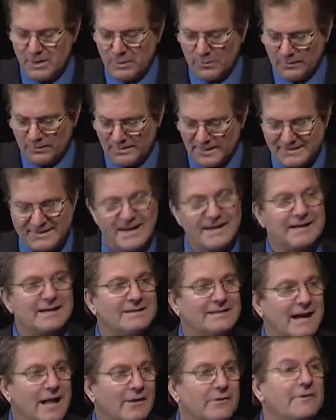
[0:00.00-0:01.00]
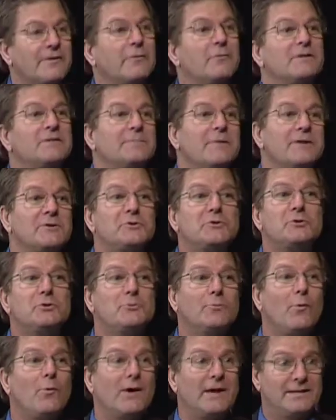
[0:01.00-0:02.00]
When they take in a dollar, they always spend
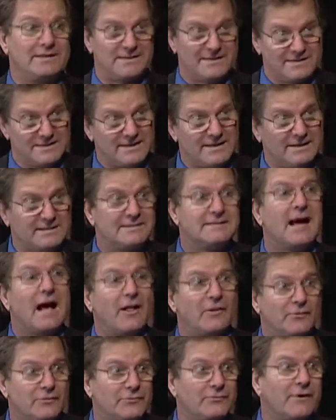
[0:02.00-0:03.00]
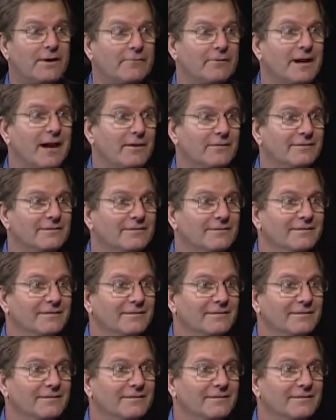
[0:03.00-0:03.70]
$2.6. But how does that add